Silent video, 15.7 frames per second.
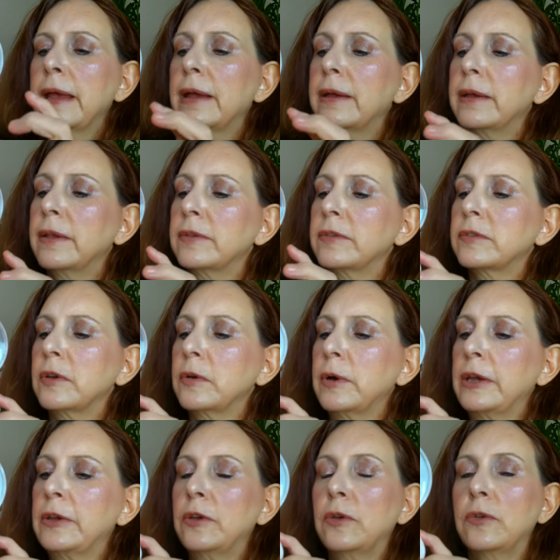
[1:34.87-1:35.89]
And so
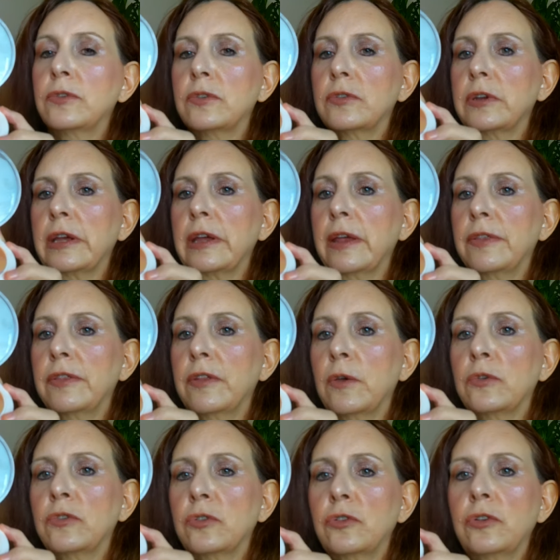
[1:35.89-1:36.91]
I used uh,
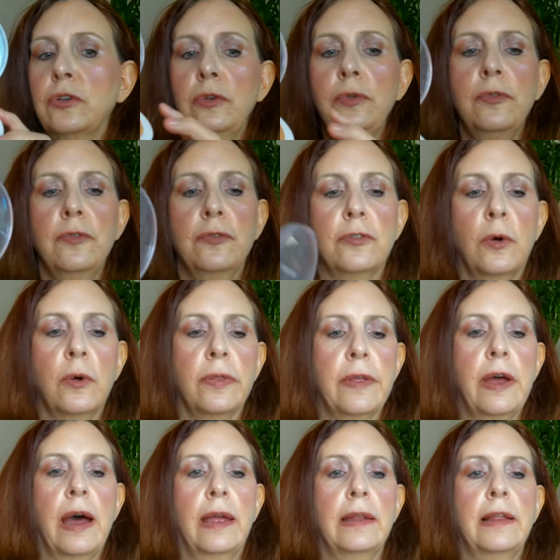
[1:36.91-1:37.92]
those two for
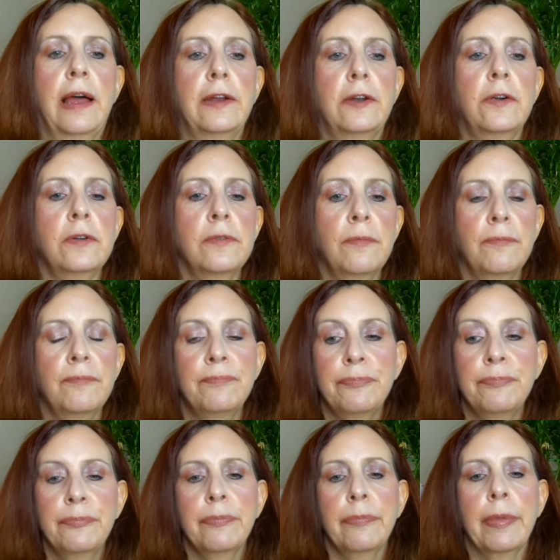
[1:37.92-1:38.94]
the highlighter.
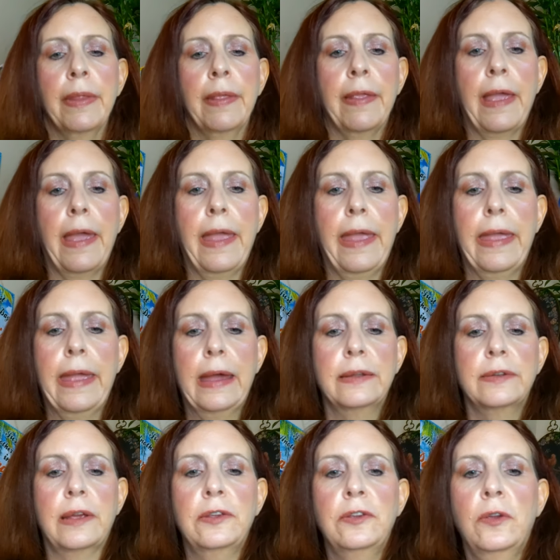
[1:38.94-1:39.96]

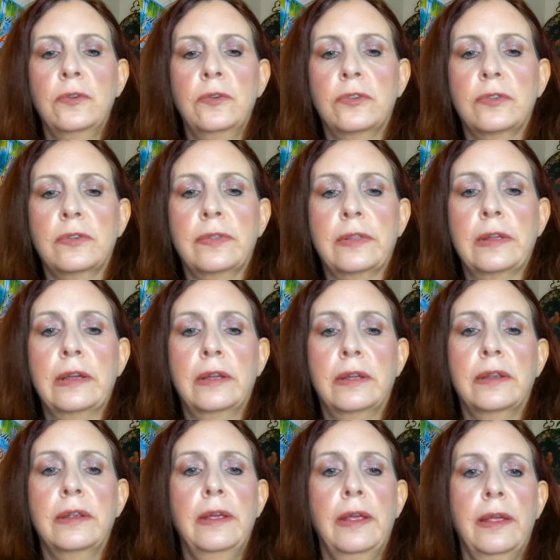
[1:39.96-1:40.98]
And I used
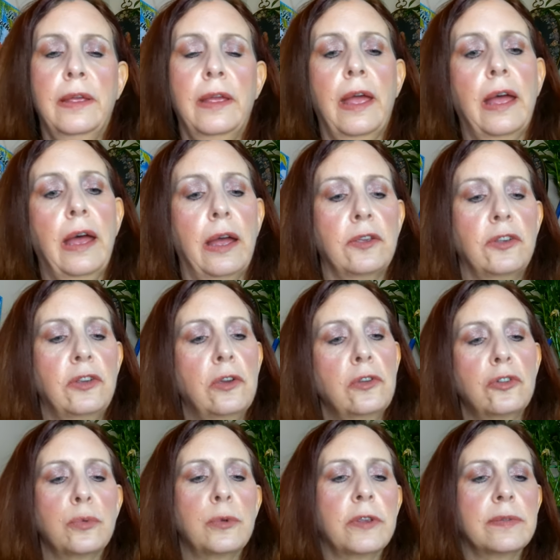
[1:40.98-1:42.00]
the uh,
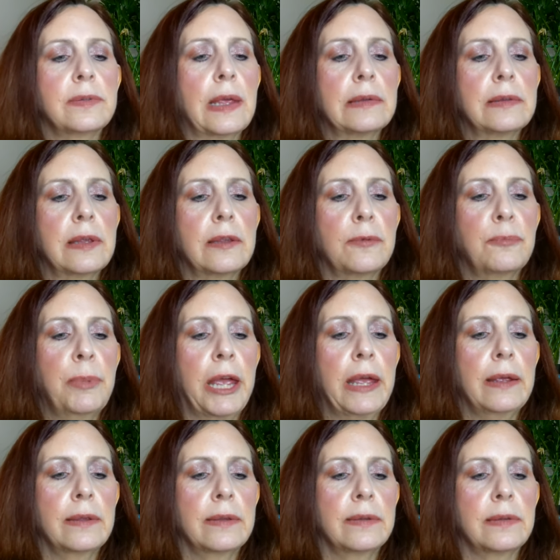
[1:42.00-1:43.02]
usual
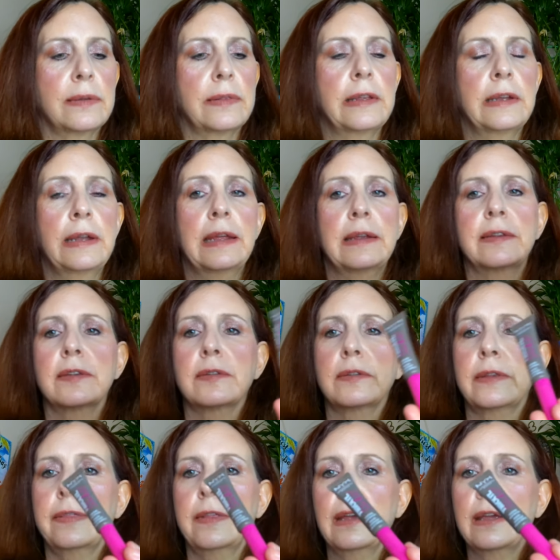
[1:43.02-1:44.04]
suspects, the
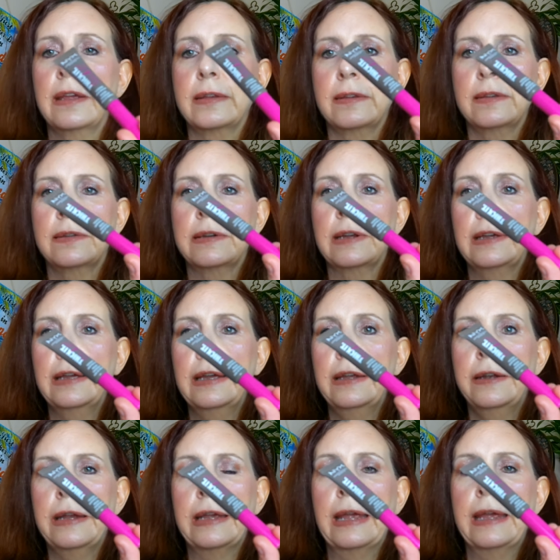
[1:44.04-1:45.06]
NYX Thick It Stick
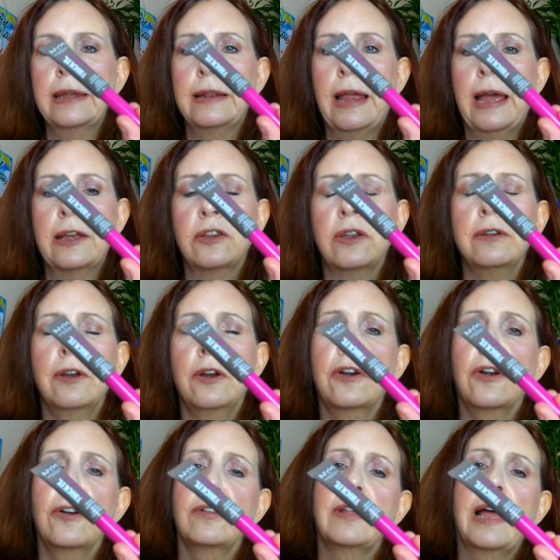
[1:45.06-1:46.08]
It and La
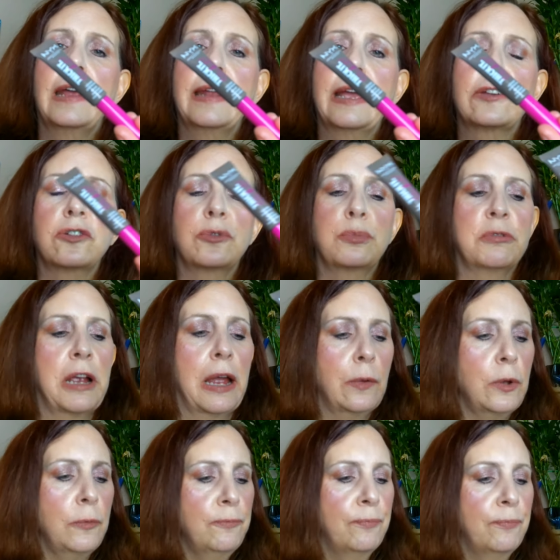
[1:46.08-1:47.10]
or Light Ash Brown.